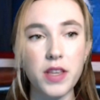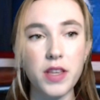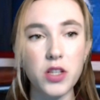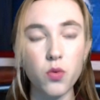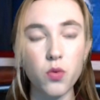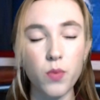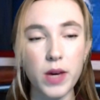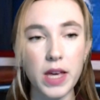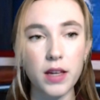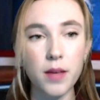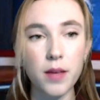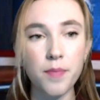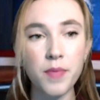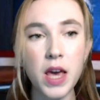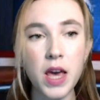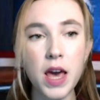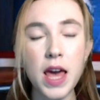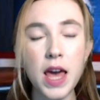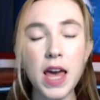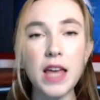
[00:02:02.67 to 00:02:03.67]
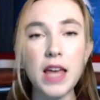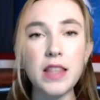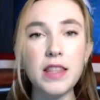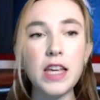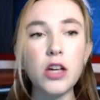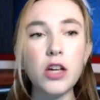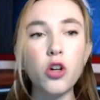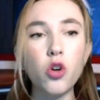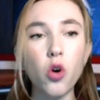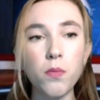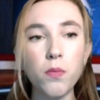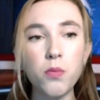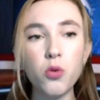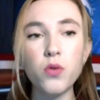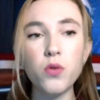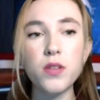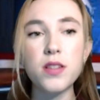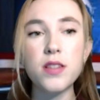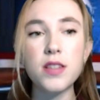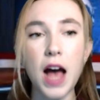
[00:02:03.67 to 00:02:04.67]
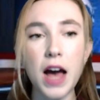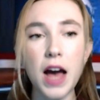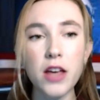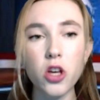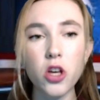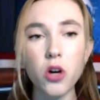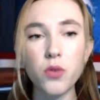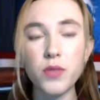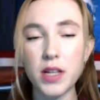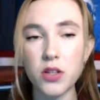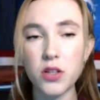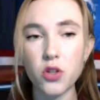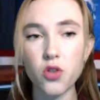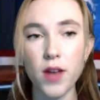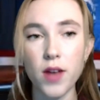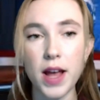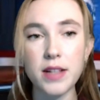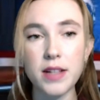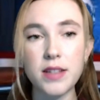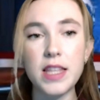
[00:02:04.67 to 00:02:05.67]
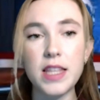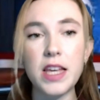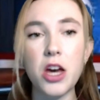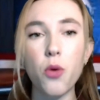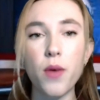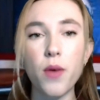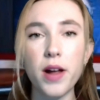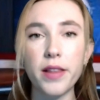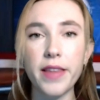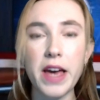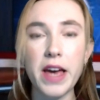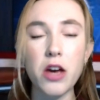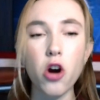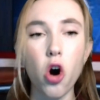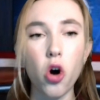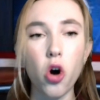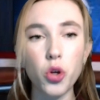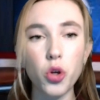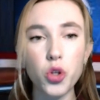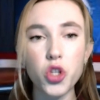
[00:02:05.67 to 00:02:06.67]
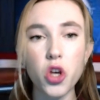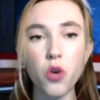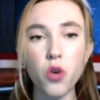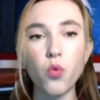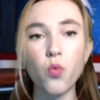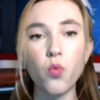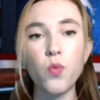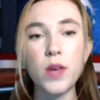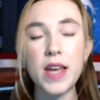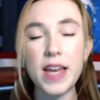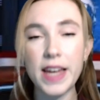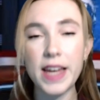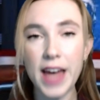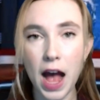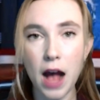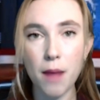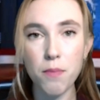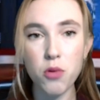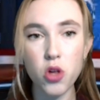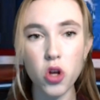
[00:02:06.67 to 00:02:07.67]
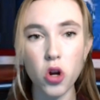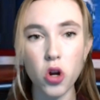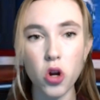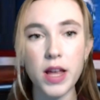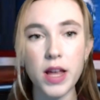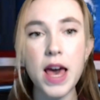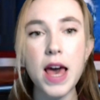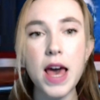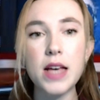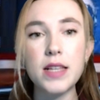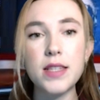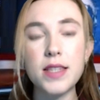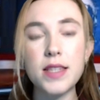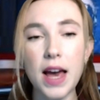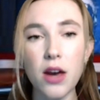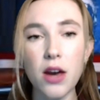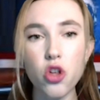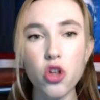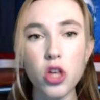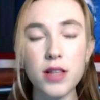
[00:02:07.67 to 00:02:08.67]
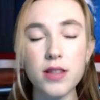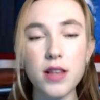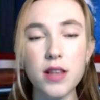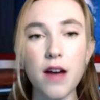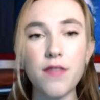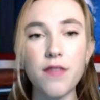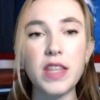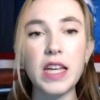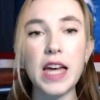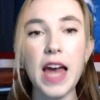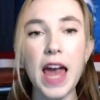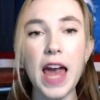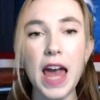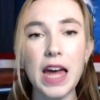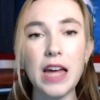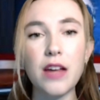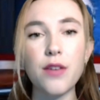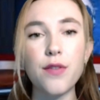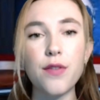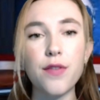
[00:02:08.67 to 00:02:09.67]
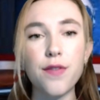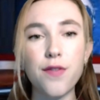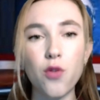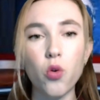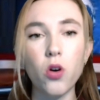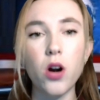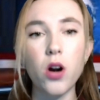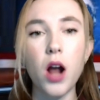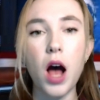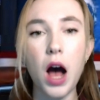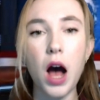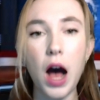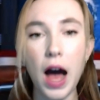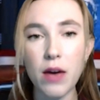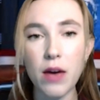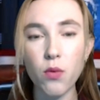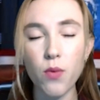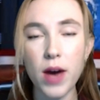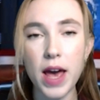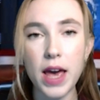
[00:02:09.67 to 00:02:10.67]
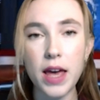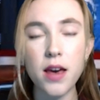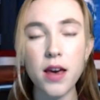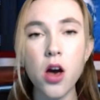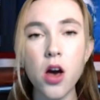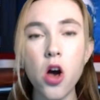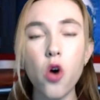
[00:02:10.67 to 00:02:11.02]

this week. In the Gobu Sayo district, the OLA also recaptured sections of the A4 highway,